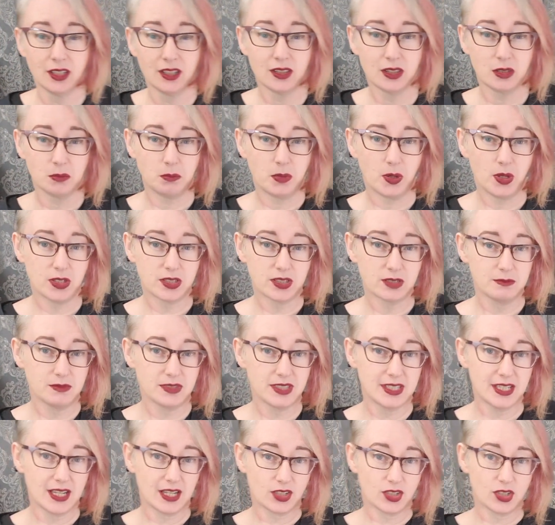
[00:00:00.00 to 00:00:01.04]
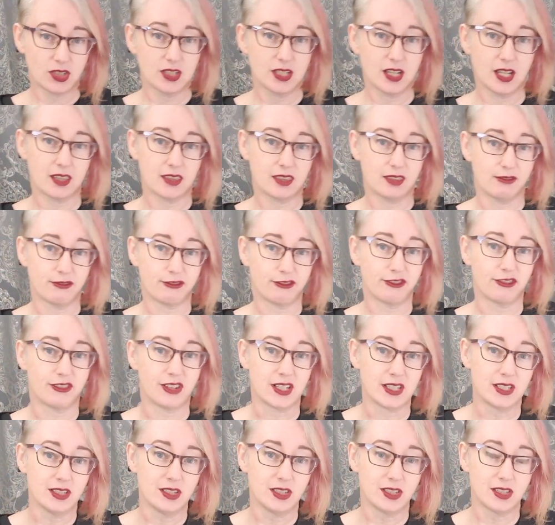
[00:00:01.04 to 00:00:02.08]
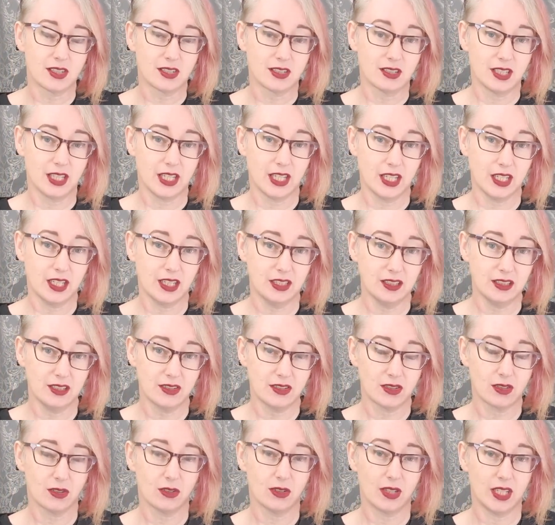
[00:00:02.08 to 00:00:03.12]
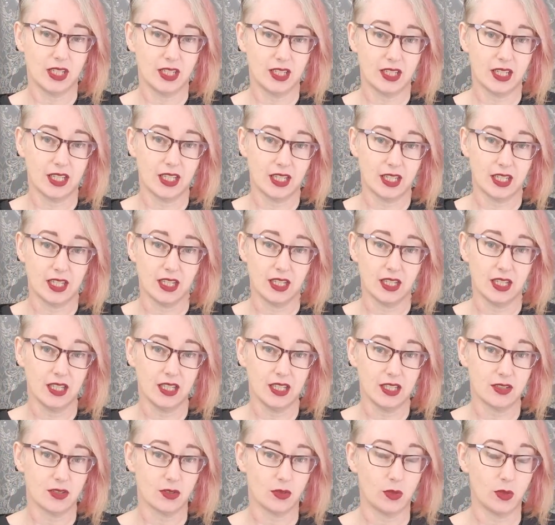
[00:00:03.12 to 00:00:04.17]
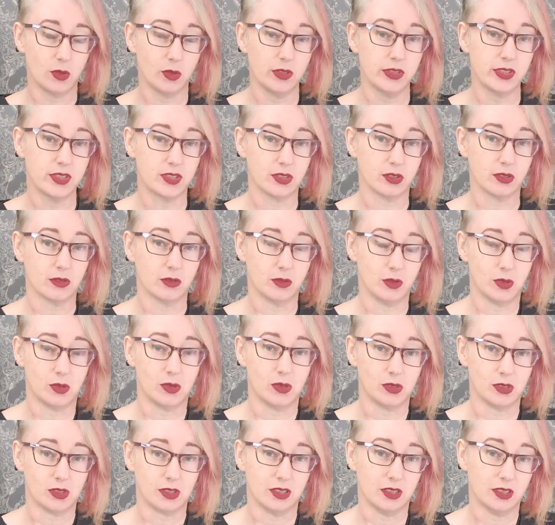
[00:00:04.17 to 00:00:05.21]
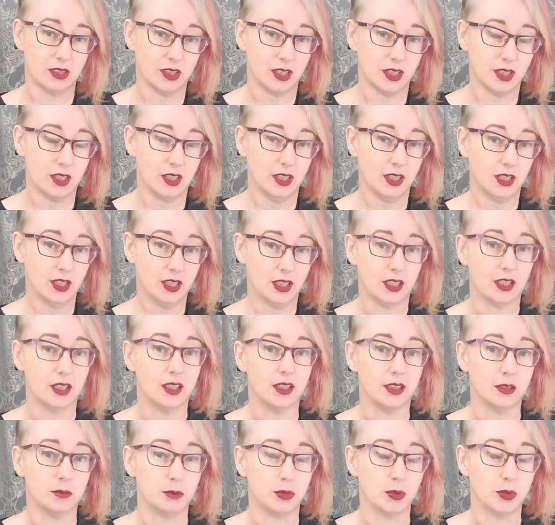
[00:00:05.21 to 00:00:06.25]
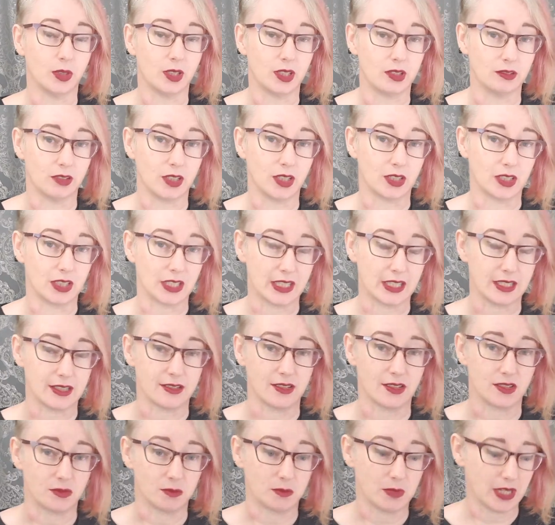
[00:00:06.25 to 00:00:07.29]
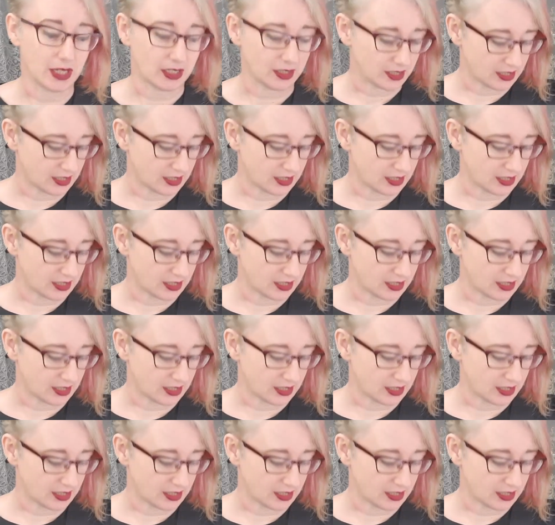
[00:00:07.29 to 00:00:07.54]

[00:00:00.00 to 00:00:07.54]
The bottom section at the front here, so here to here, is also all broderie anglaise as well.